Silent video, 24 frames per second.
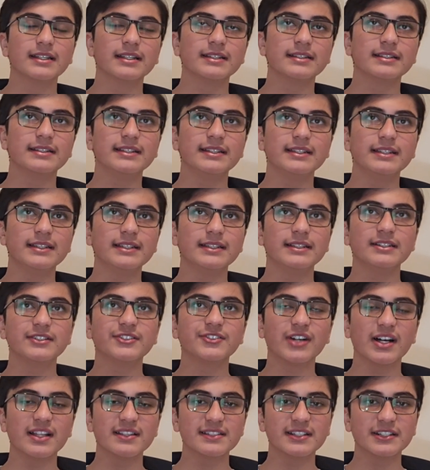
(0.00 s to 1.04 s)
The
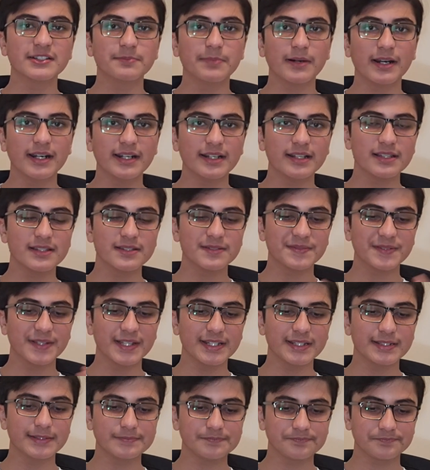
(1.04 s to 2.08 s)
transit part is
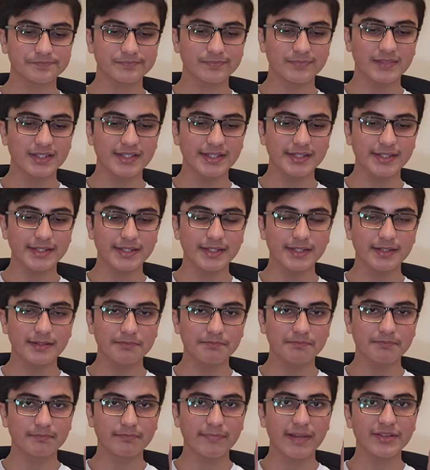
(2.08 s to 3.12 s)
when
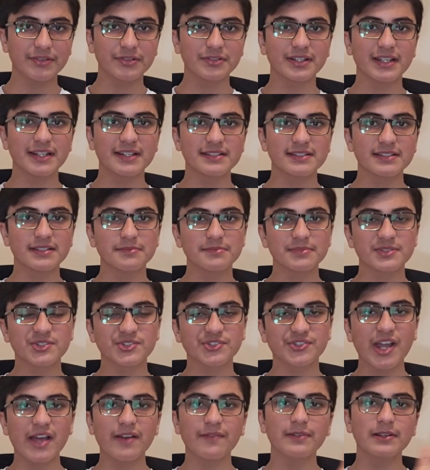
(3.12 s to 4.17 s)
the microorganisms
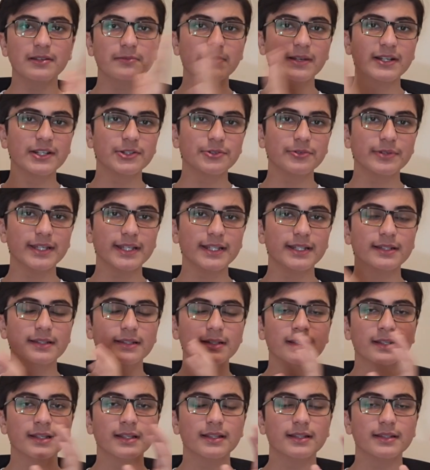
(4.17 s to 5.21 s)
travel
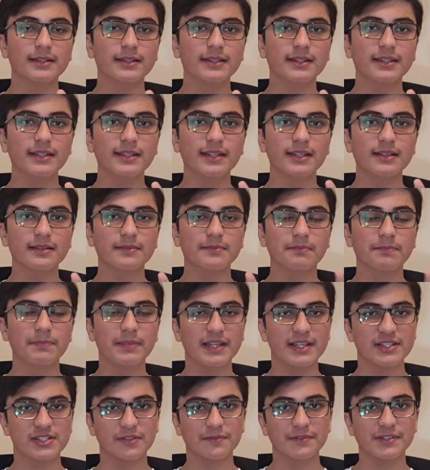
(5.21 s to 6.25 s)
between the
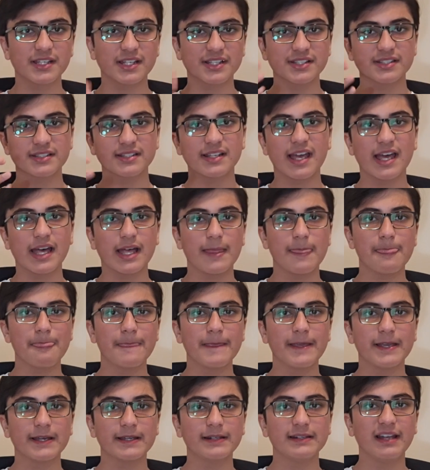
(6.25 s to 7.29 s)
place of ejection
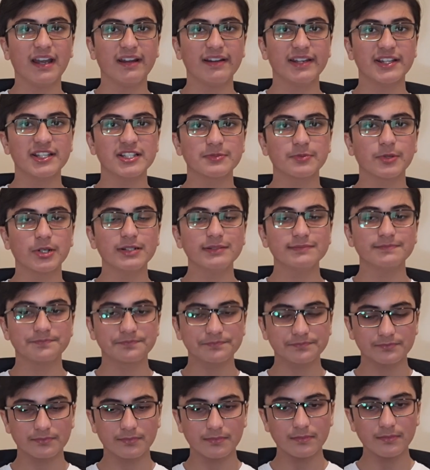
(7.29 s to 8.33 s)
and their landing spot,
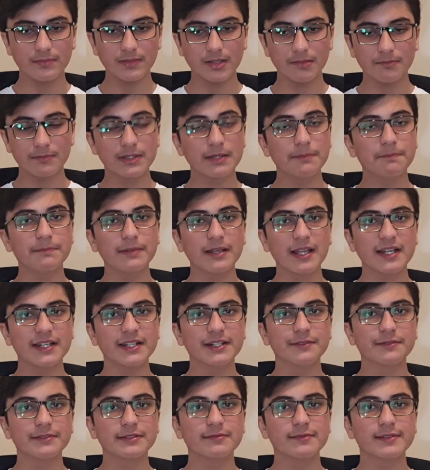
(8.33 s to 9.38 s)
the
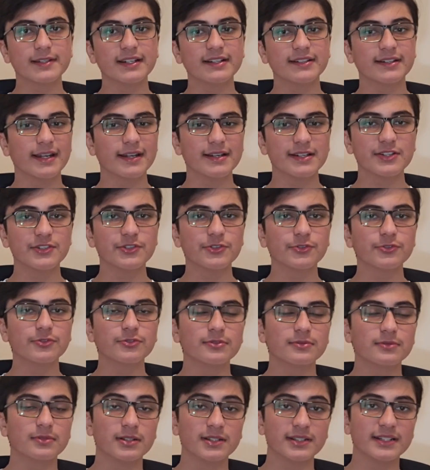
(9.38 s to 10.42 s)
planet which we
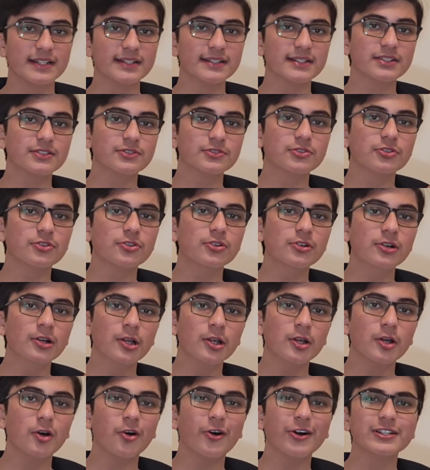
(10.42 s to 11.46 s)
intended to go,
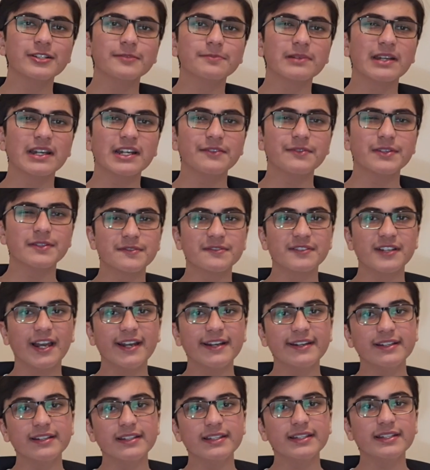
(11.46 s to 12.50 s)
or the planet we
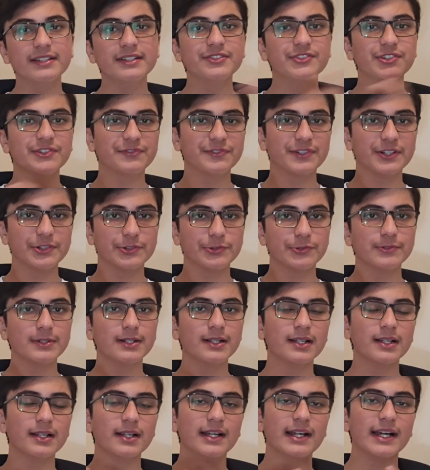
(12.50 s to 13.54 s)
randomly drift into.
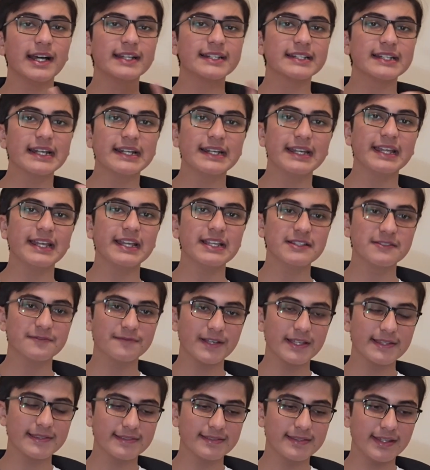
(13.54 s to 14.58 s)
And landing is
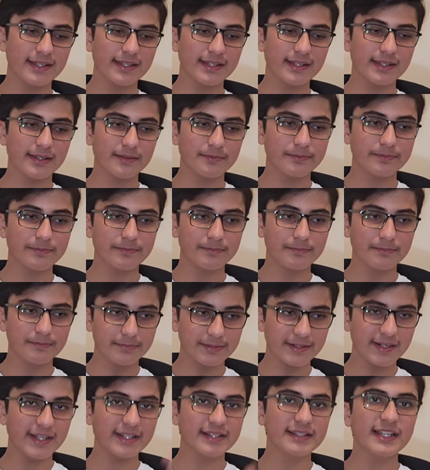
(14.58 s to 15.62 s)
when they
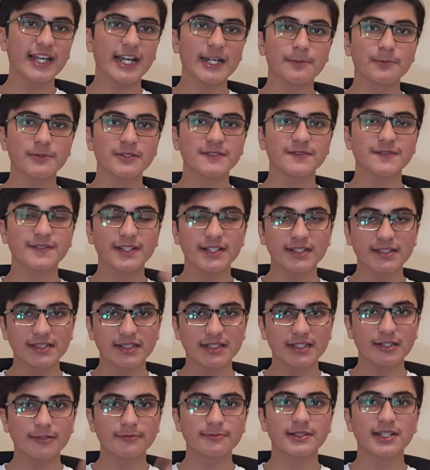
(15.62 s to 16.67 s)
break the atmosphere,
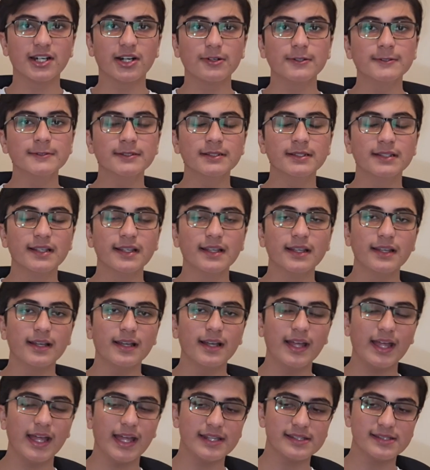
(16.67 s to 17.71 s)
they come down,
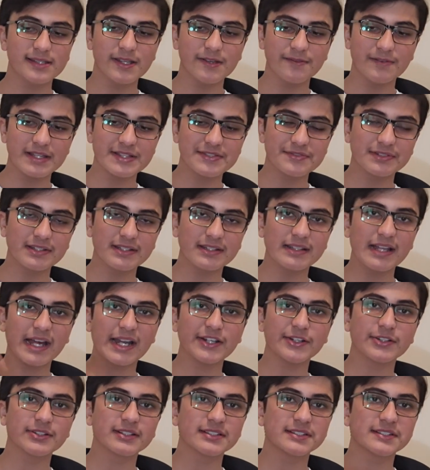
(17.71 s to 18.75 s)
and they eventually
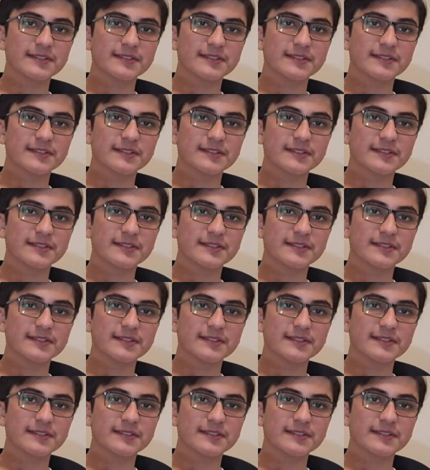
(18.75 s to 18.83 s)
land on the